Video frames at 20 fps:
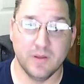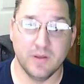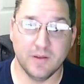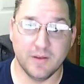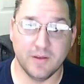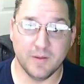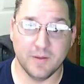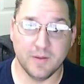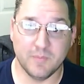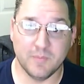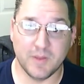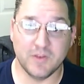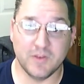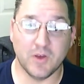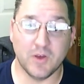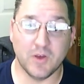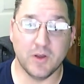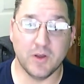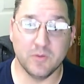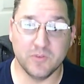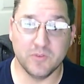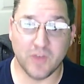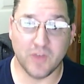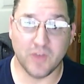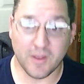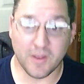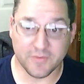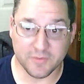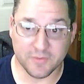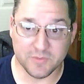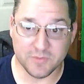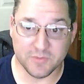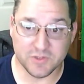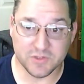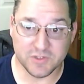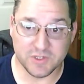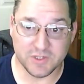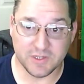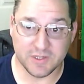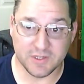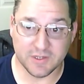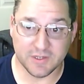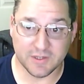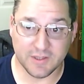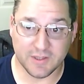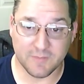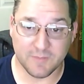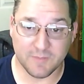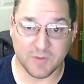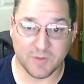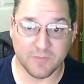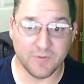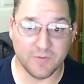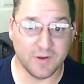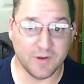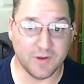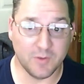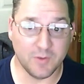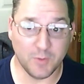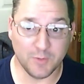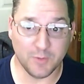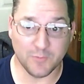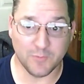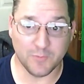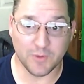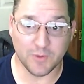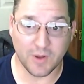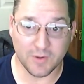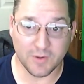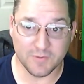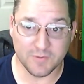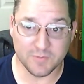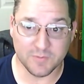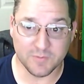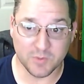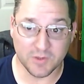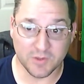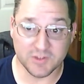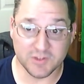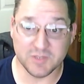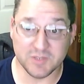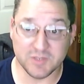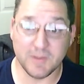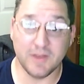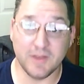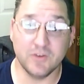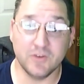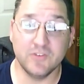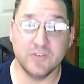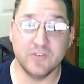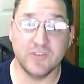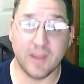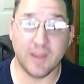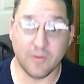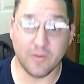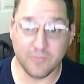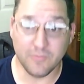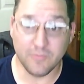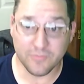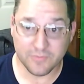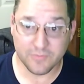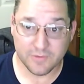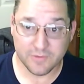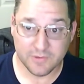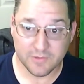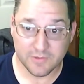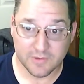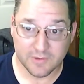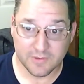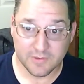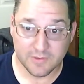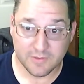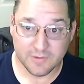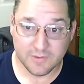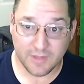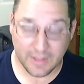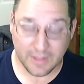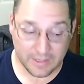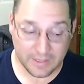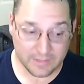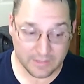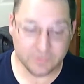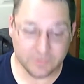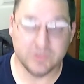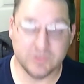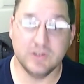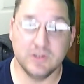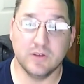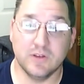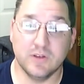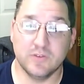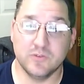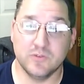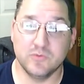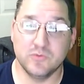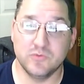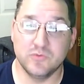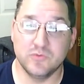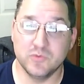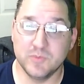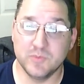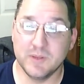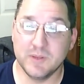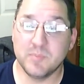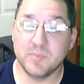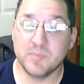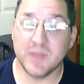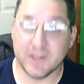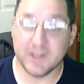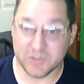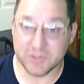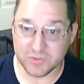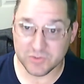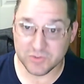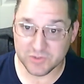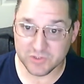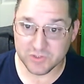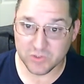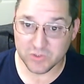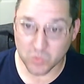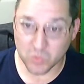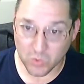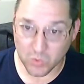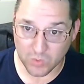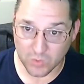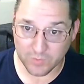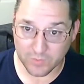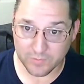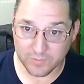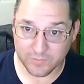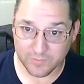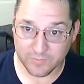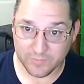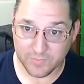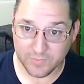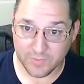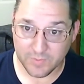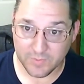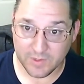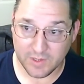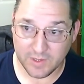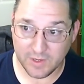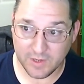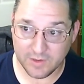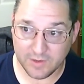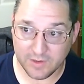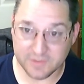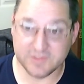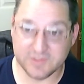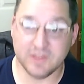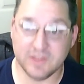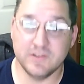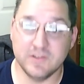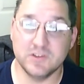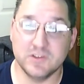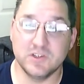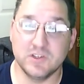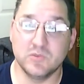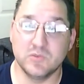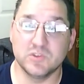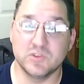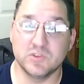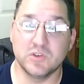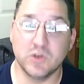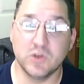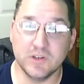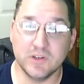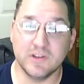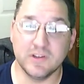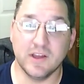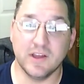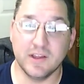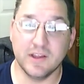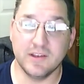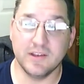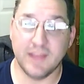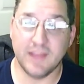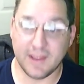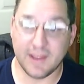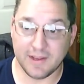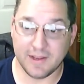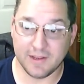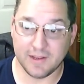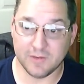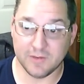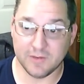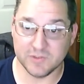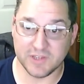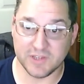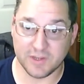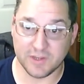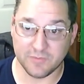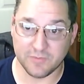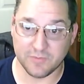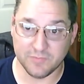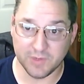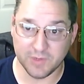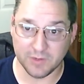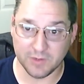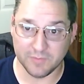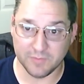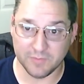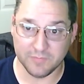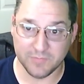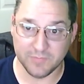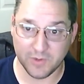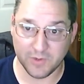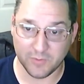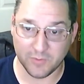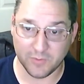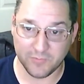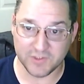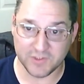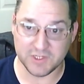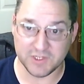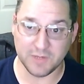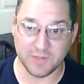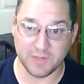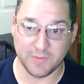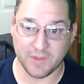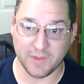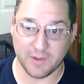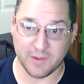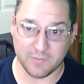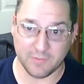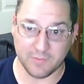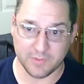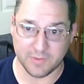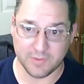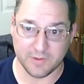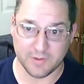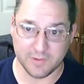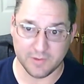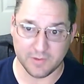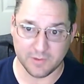My daughter was awesome, and she gave me a very wonderful card this morning that she made herself. And she also drew me a picture in school. And it said that she was hooked on Daddy, and it was like a little, fishing thing with a little,